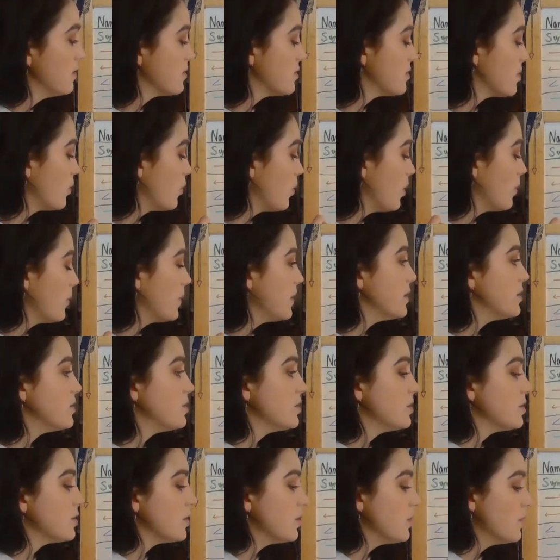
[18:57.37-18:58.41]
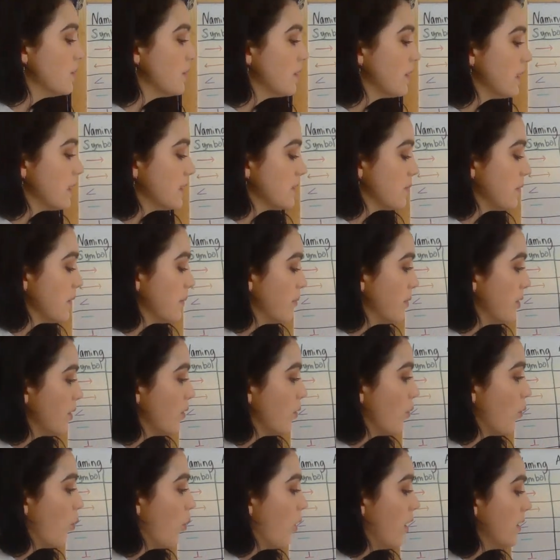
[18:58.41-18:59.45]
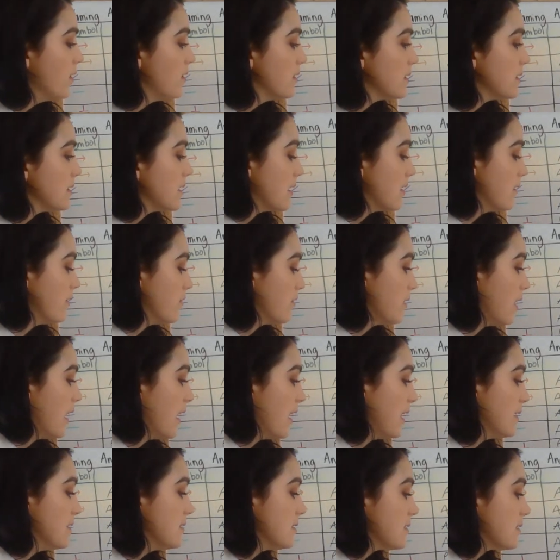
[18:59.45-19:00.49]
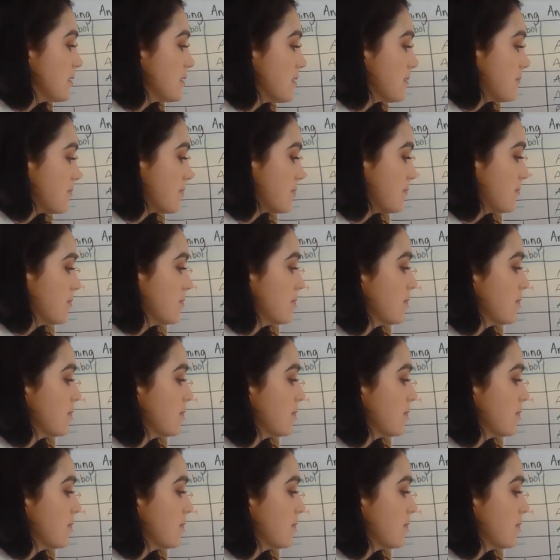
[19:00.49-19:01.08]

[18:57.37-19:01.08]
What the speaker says: So what we do is we put one set of lines.